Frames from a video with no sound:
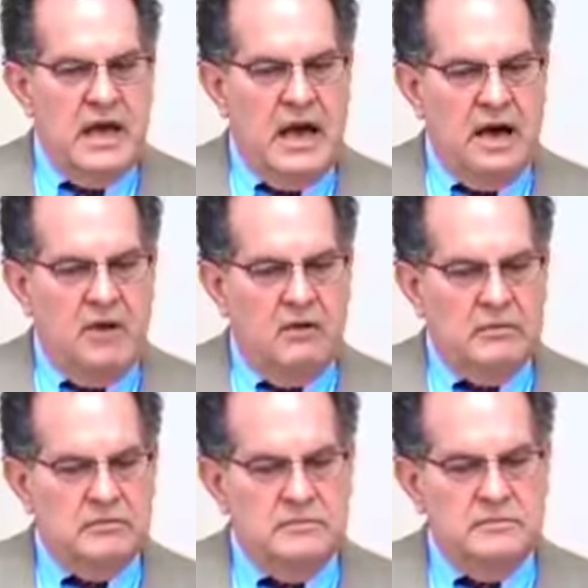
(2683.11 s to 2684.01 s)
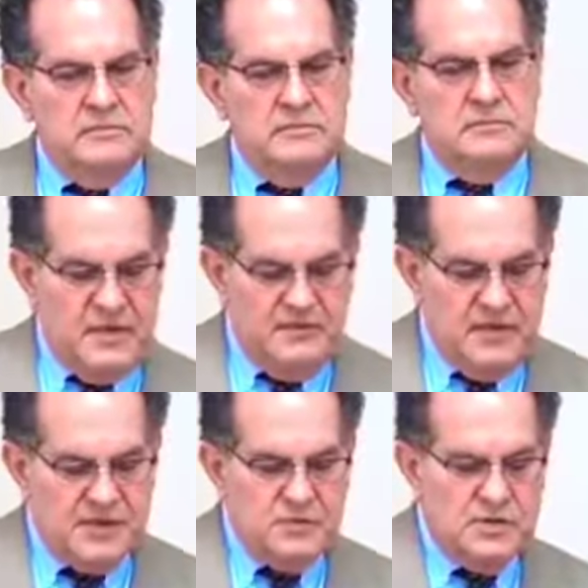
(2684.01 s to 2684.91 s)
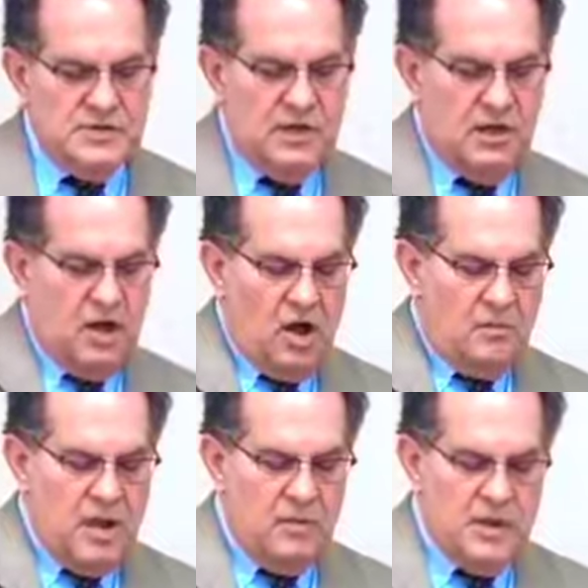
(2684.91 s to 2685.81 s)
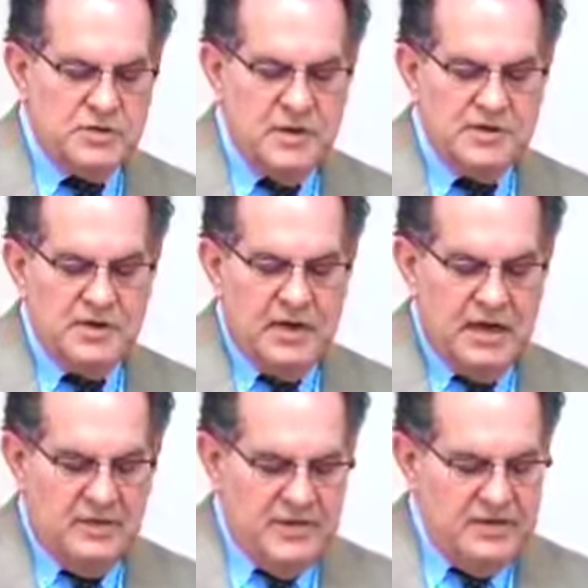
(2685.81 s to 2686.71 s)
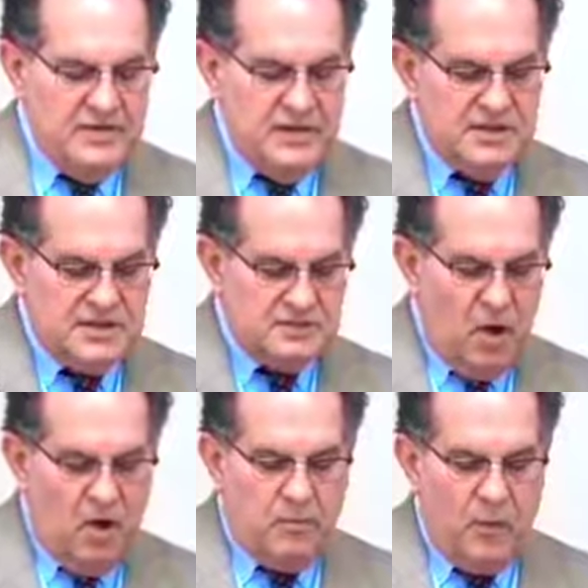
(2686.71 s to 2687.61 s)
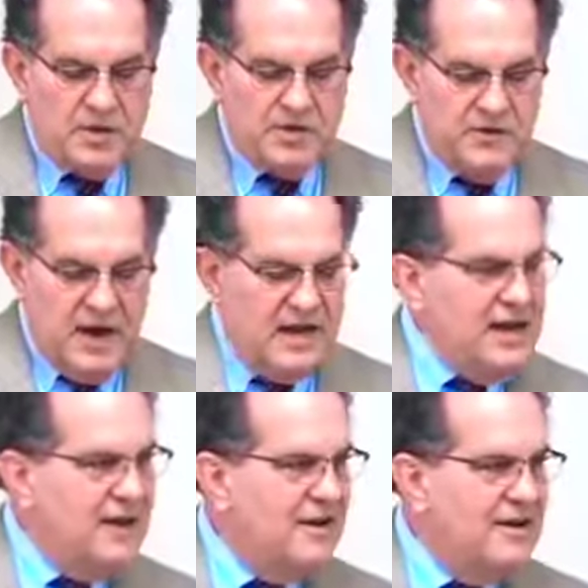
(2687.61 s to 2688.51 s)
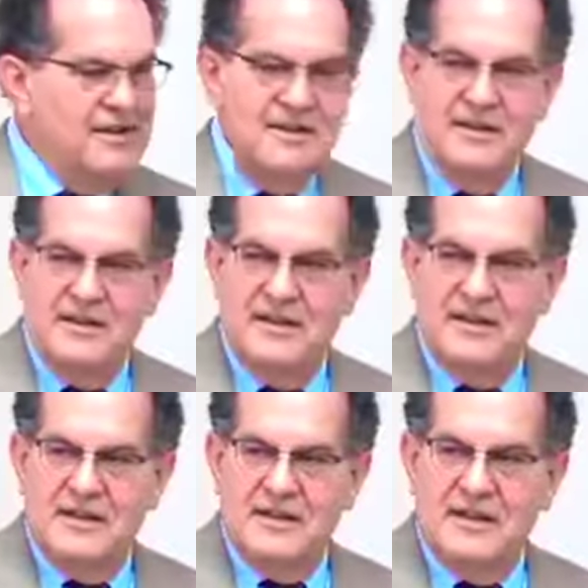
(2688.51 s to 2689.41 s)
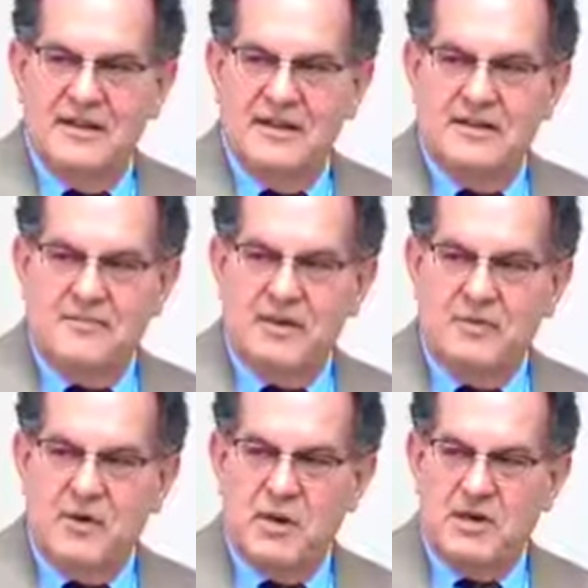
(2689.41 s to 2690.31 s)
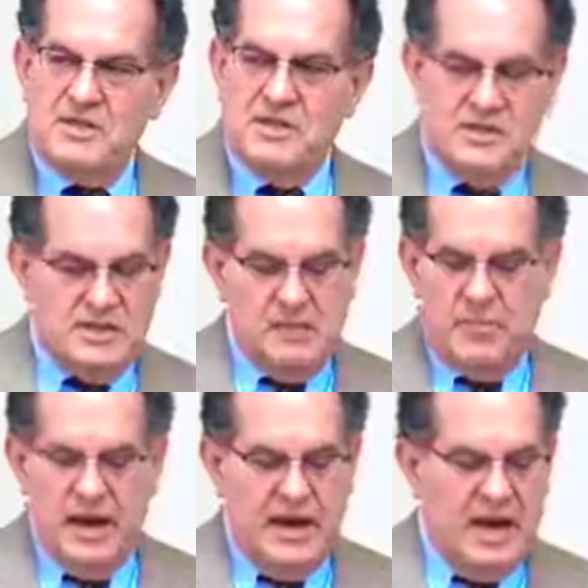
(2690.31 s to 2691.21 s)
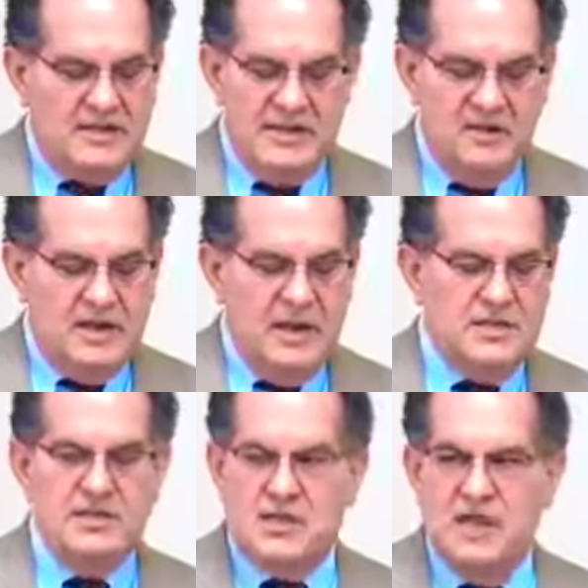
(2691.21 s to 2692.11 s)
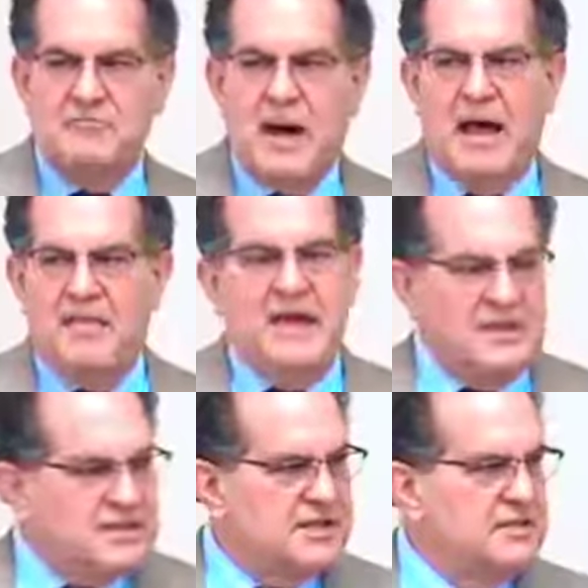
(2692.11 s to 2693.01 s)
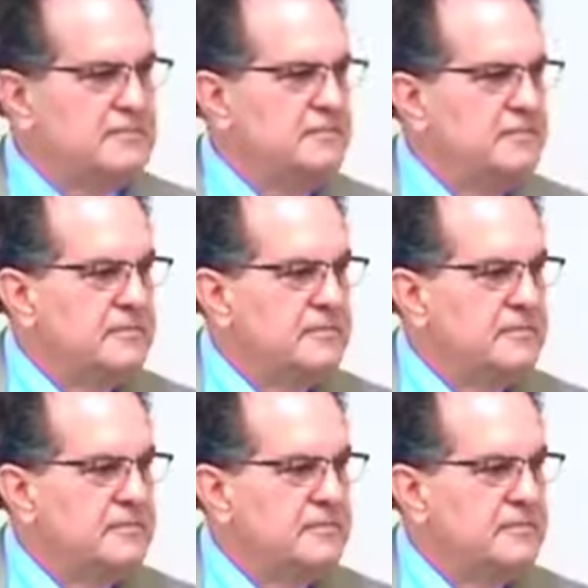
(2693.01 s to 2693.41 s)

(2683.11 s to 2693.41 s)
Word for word: how if this was the law by which we should live, even this small portion right here, if, if we were just to separate it out and say, okay, just live by this,